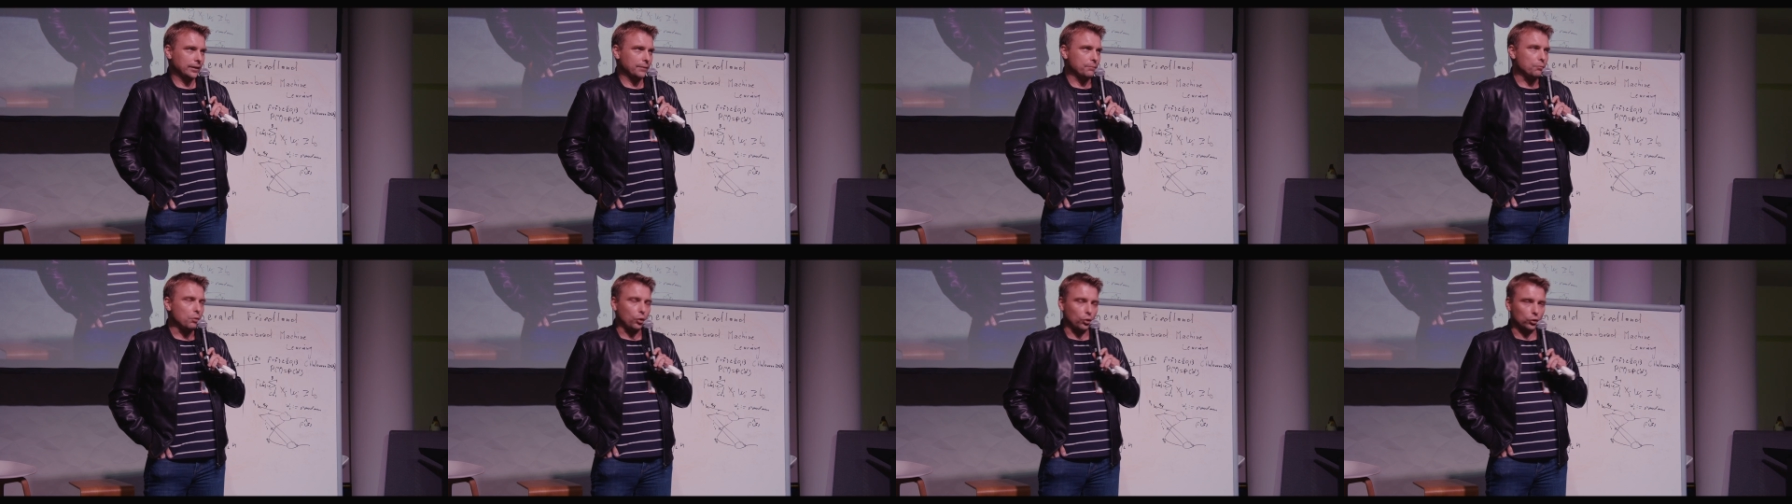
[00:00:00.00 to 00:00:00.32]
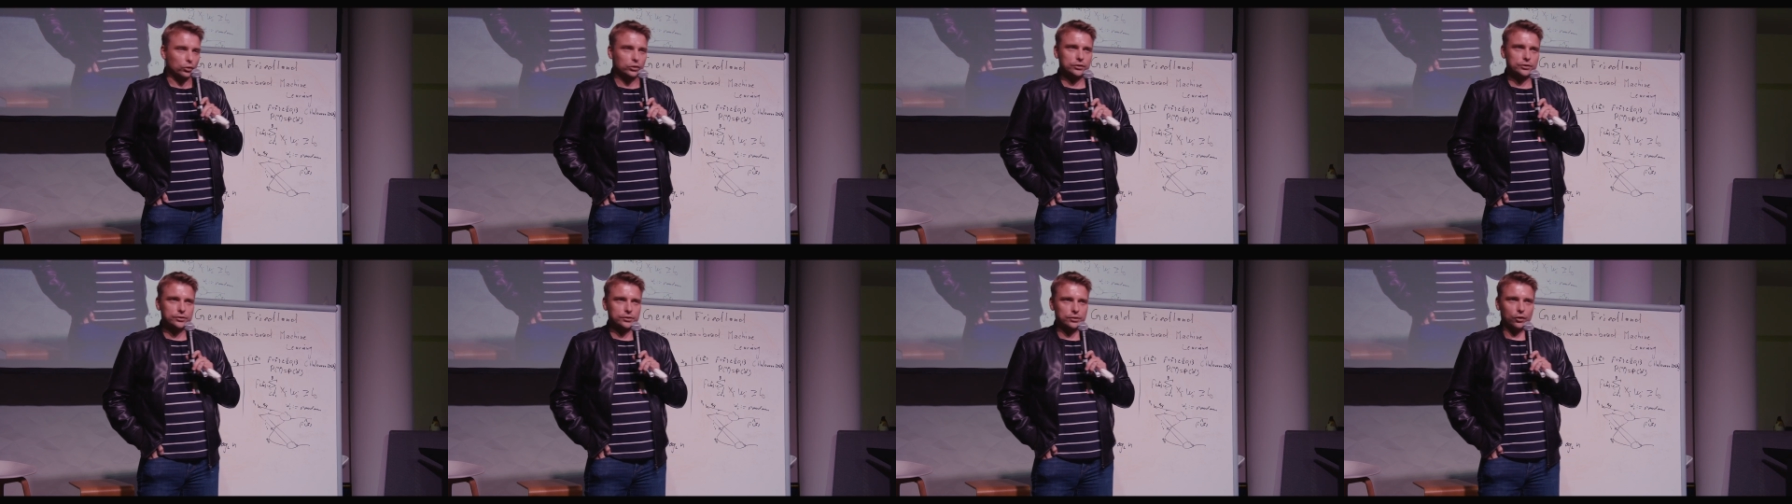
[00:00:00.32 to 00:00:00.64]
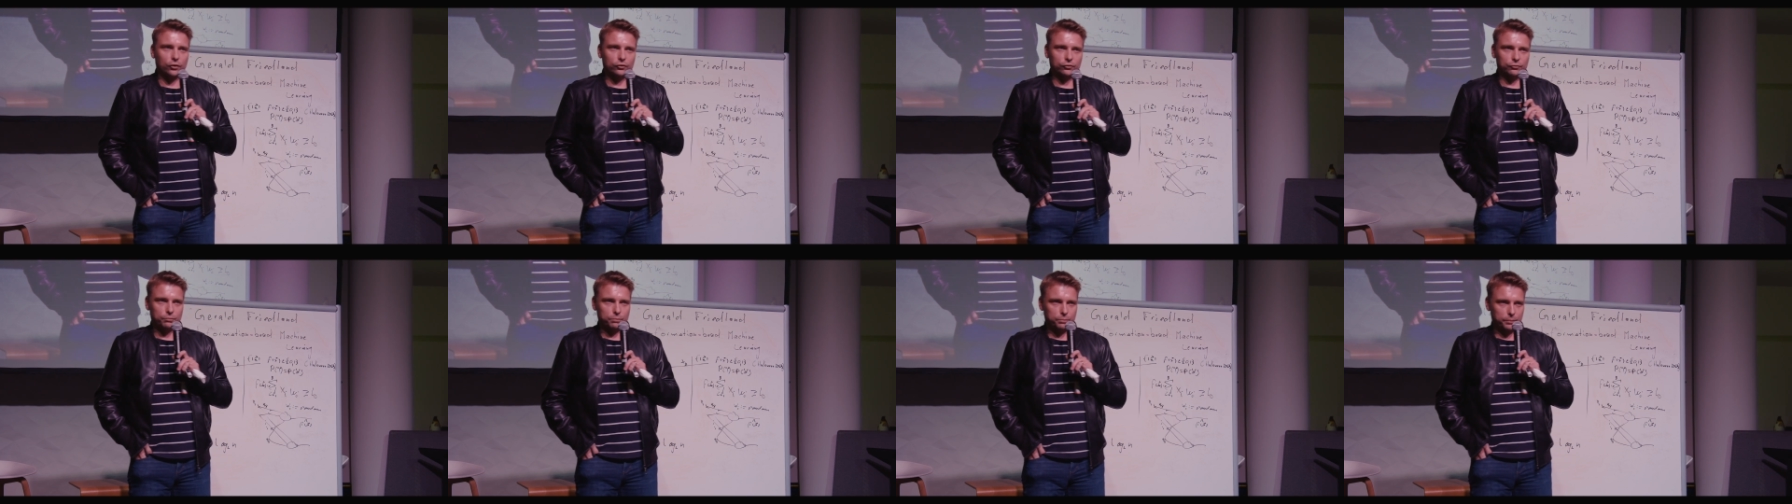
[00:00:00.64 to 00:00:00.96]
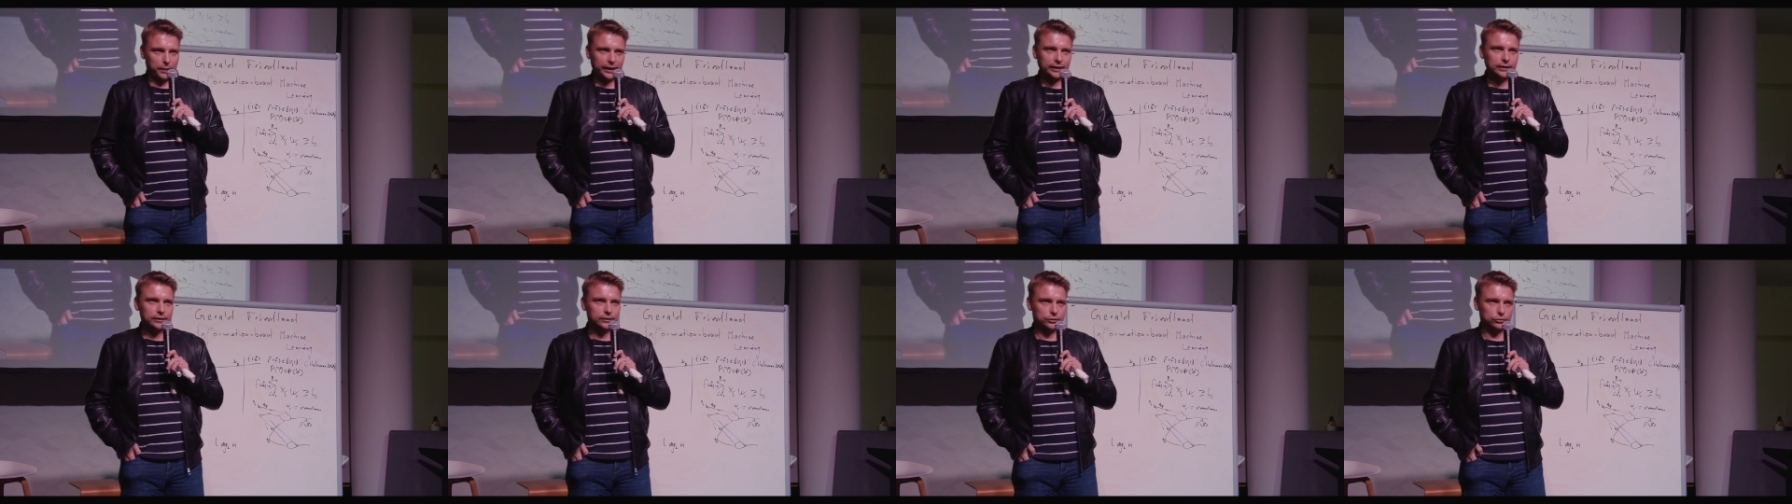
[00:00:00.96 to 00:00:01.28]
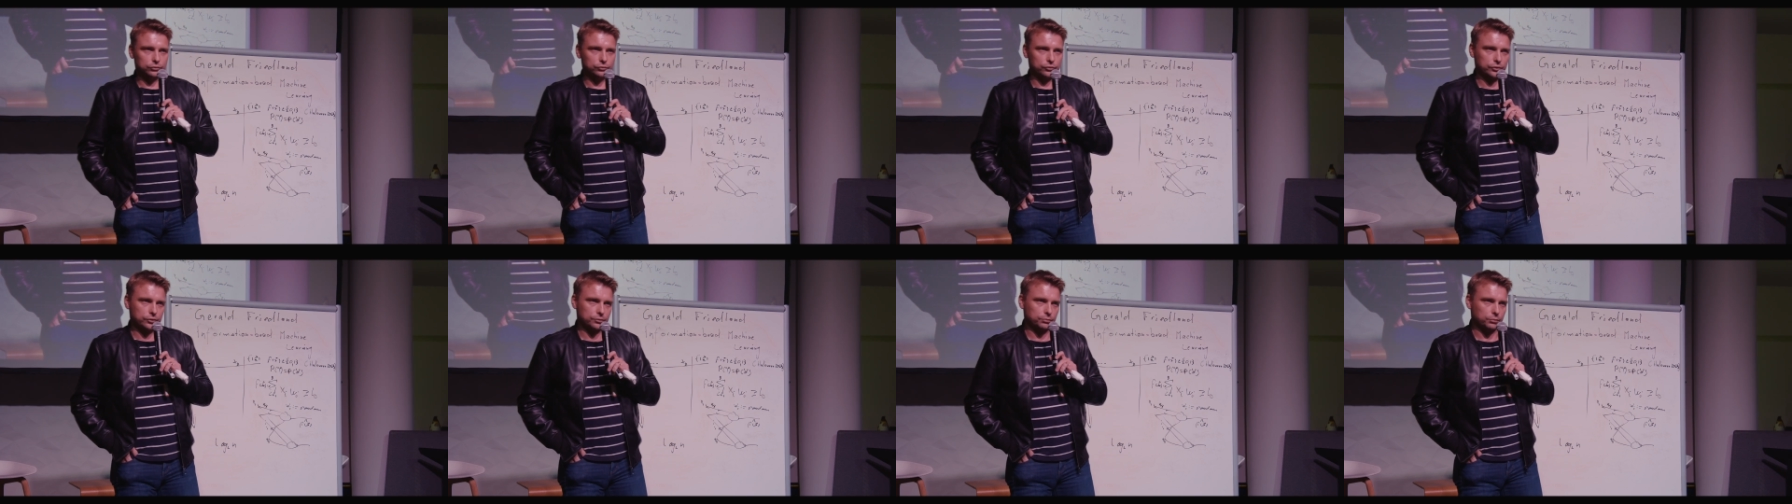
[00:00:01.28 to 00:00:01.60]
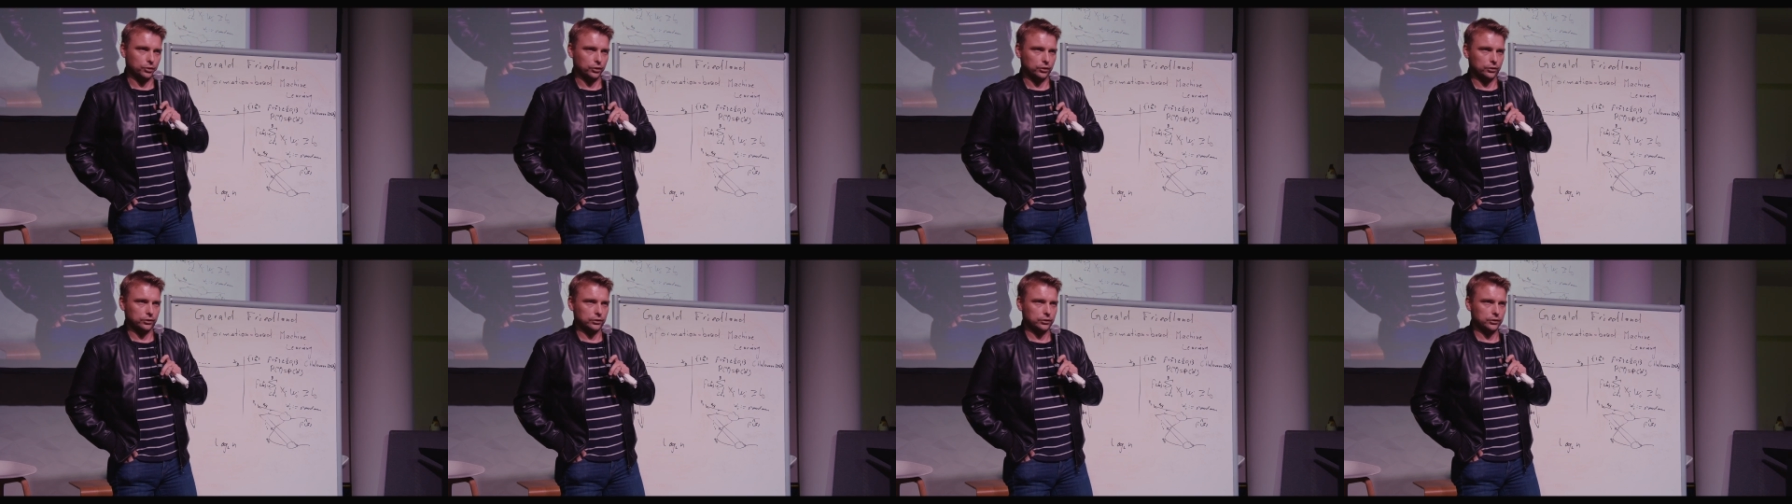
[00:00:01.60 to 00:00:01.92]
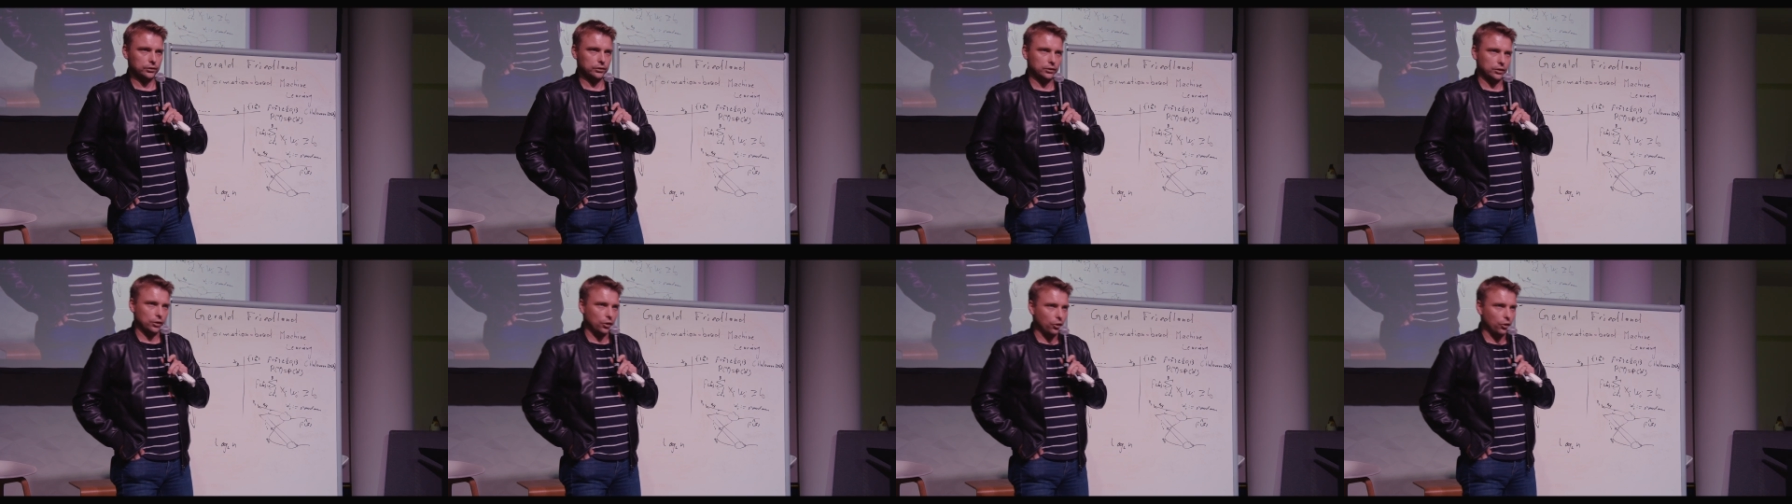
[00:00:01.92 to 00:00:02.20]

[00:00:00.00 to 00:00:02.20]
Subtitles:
orders of magnitude smaller,